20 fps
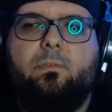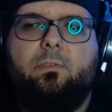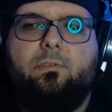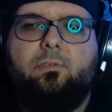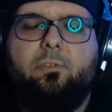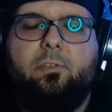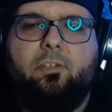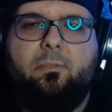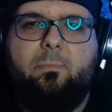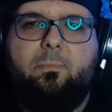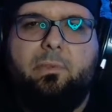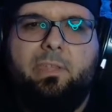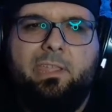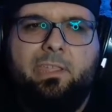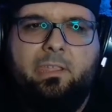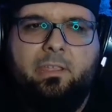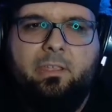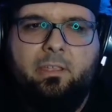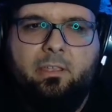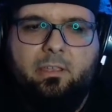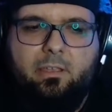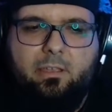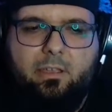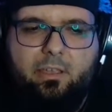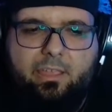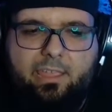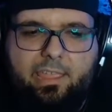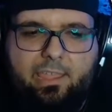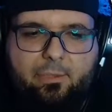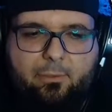Just being
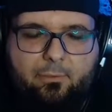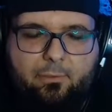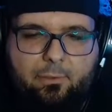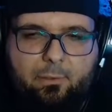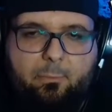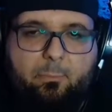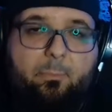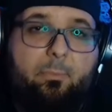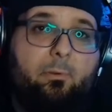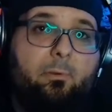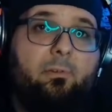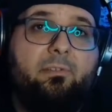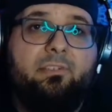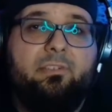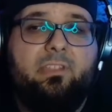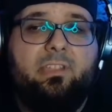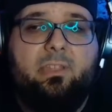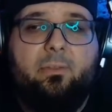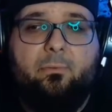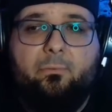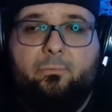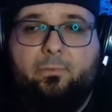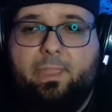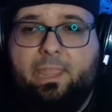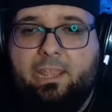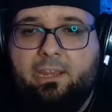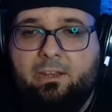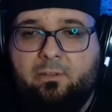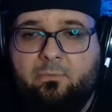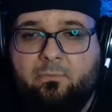personally a
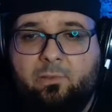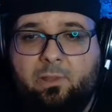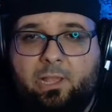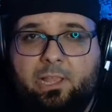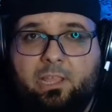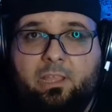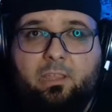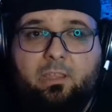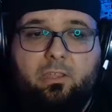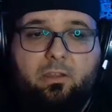fan of, like,